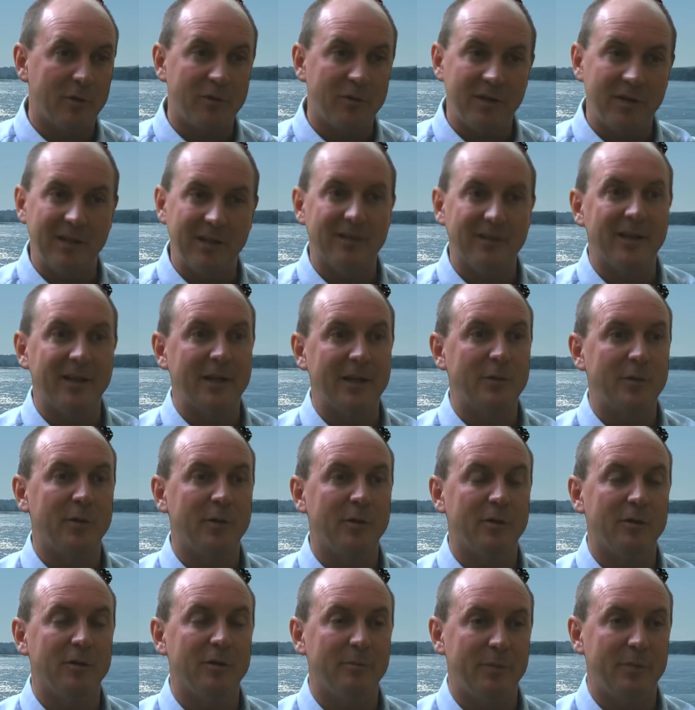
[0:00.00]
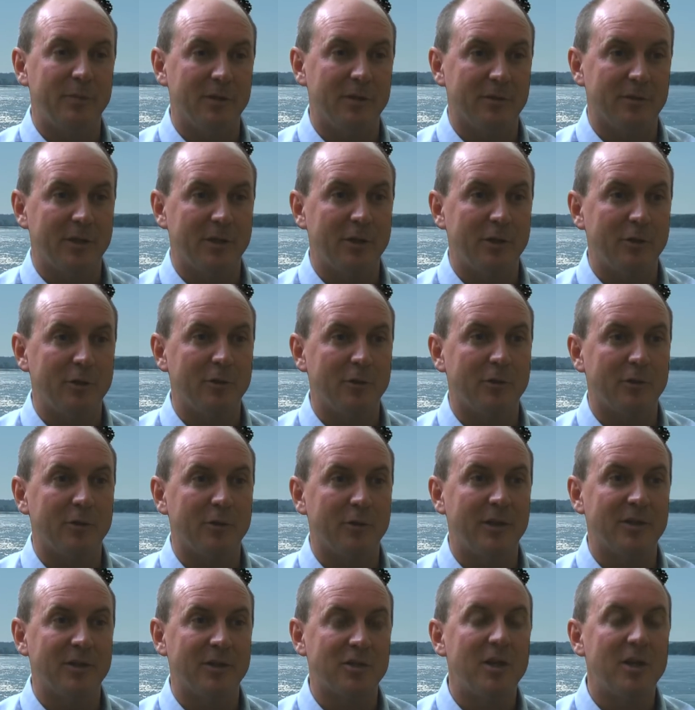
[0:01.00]
the electrical building
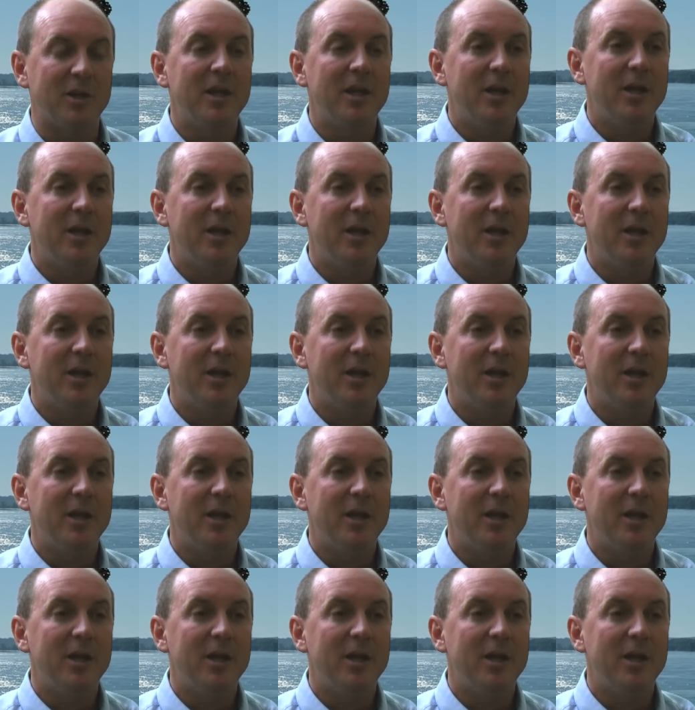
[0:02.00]
nutrients